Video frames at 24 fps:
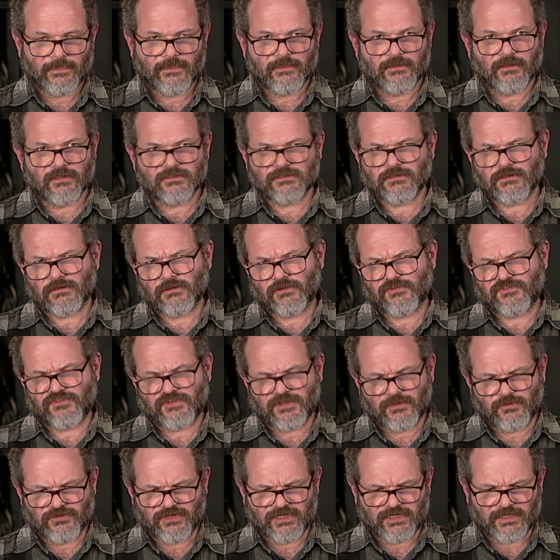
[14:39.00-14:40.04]
I don't know if
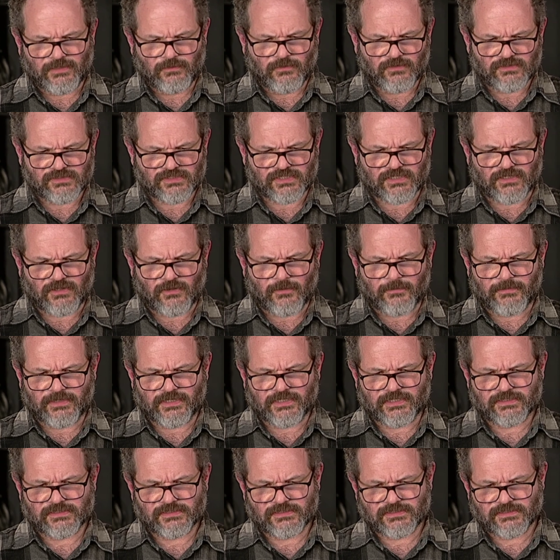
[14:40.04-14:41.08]
he really was a
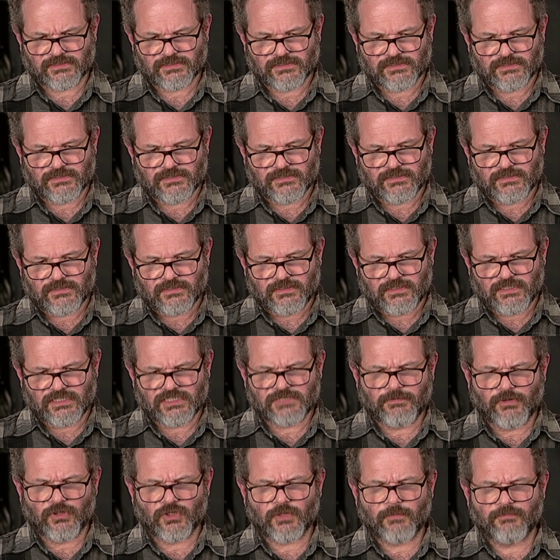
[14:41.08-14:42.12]
communist. He
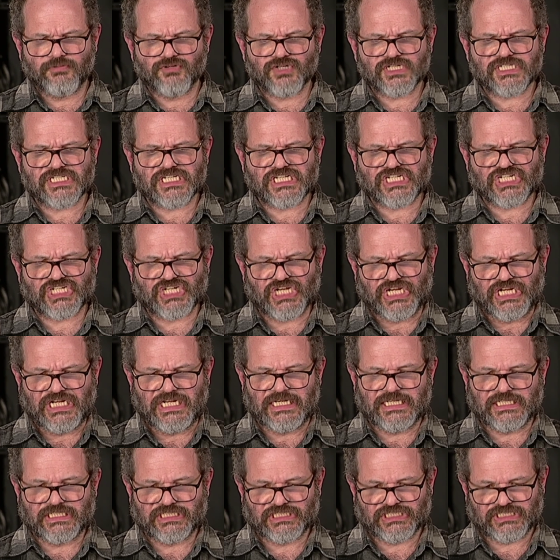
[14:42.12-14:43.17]
spoke British
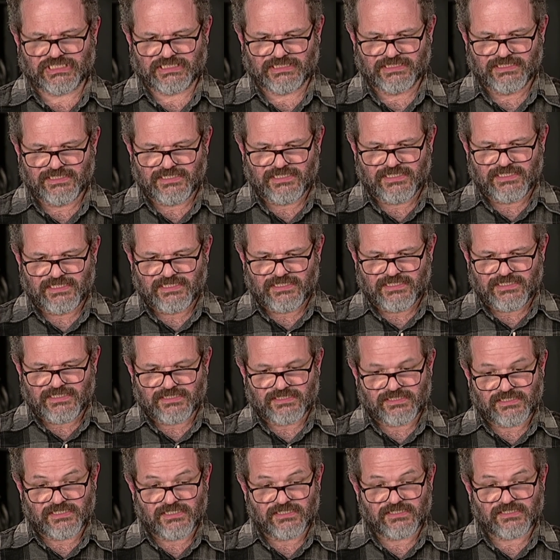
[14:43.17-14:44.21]
English, and
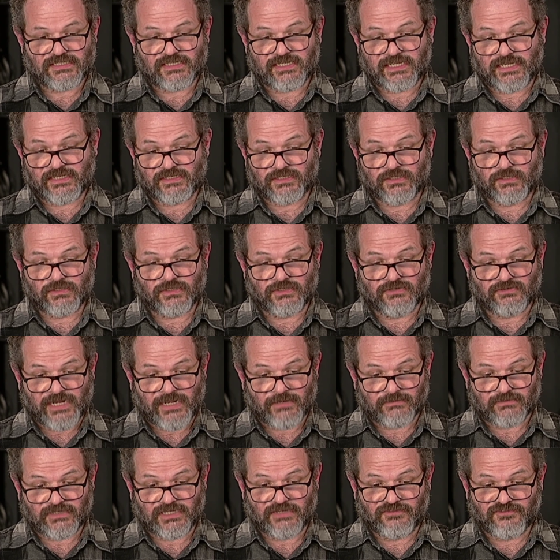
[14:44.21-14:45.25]
since I'd had a good
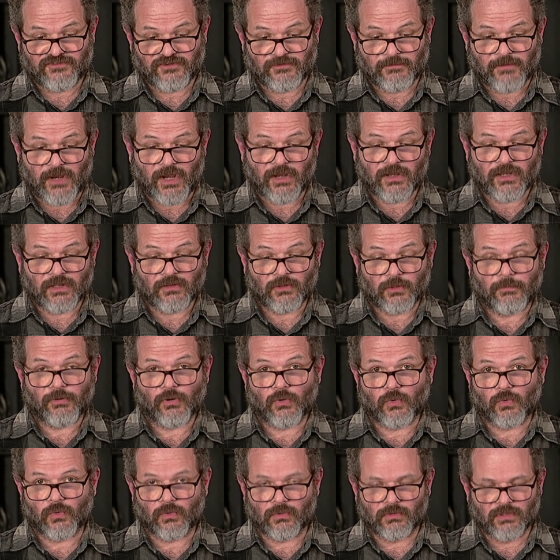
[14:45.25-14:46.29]
grounding from Uncle
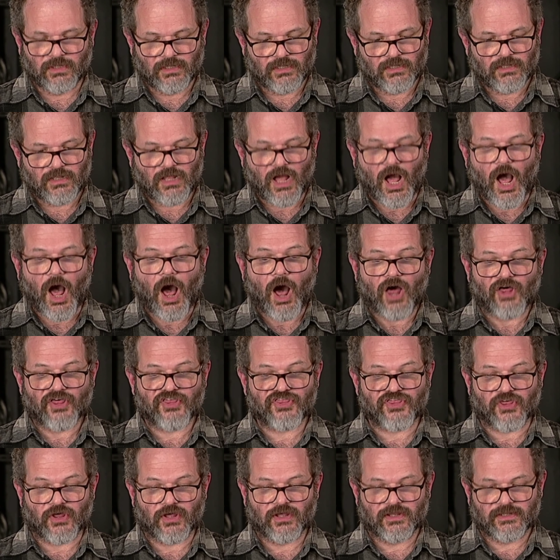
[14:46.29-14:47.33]
Paul,
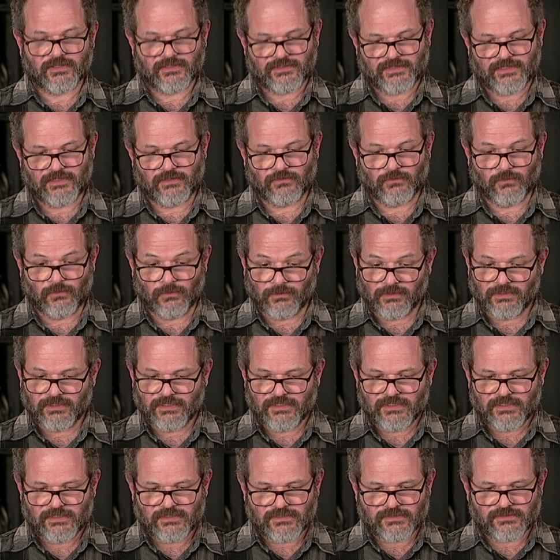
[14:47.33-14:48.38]
Arthur and all,
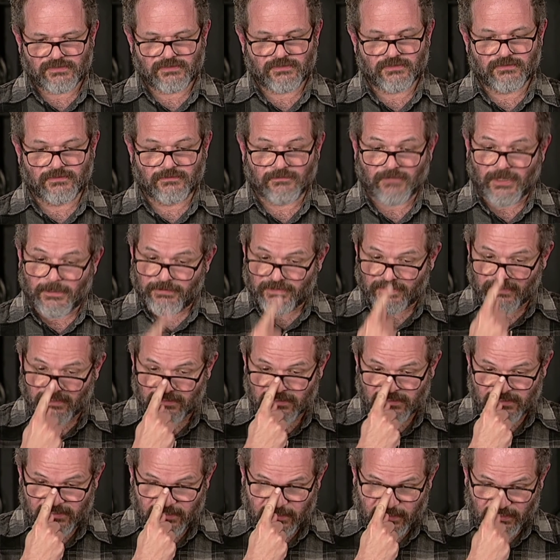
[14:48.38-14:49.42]
soon my
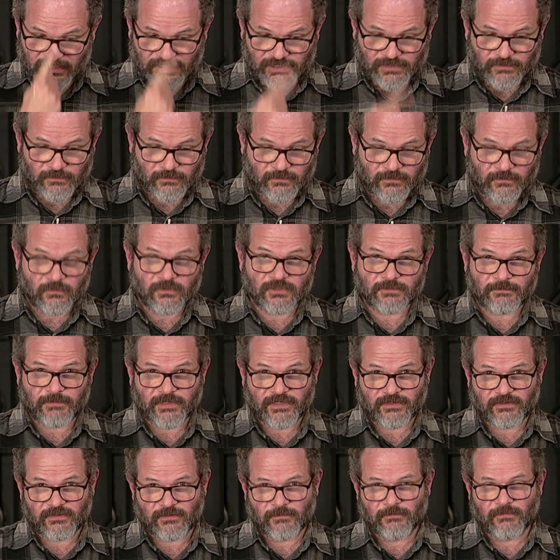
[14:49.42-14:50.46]
pronunciation was
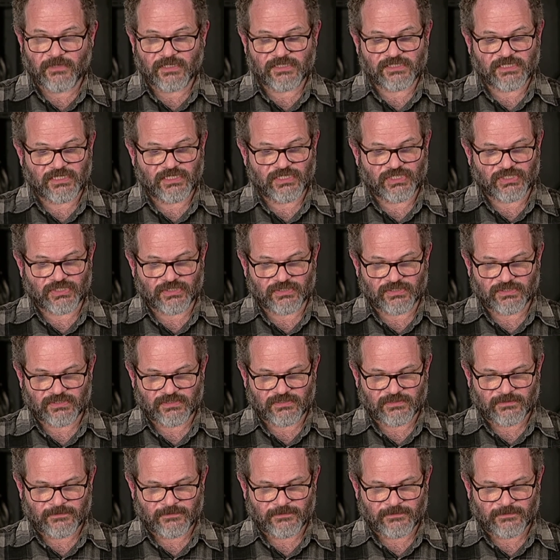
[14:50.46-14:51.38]
better than my teacher's.